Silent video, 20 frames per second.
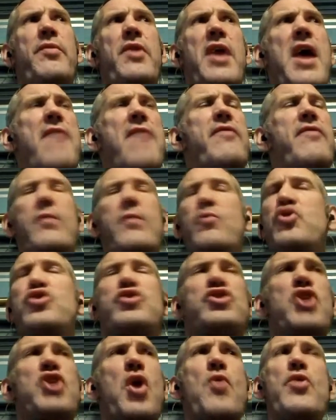everything was
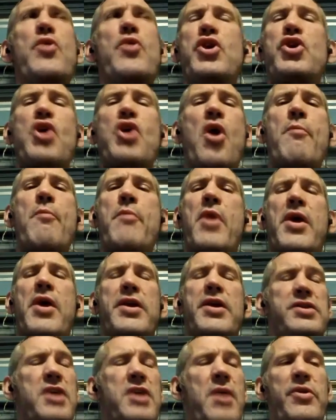totally gone by the
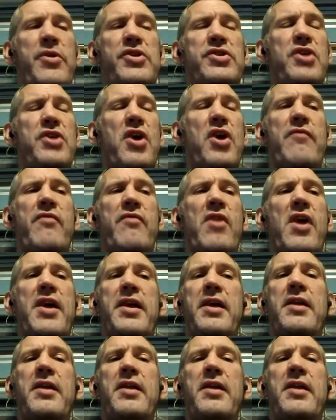time we started riding.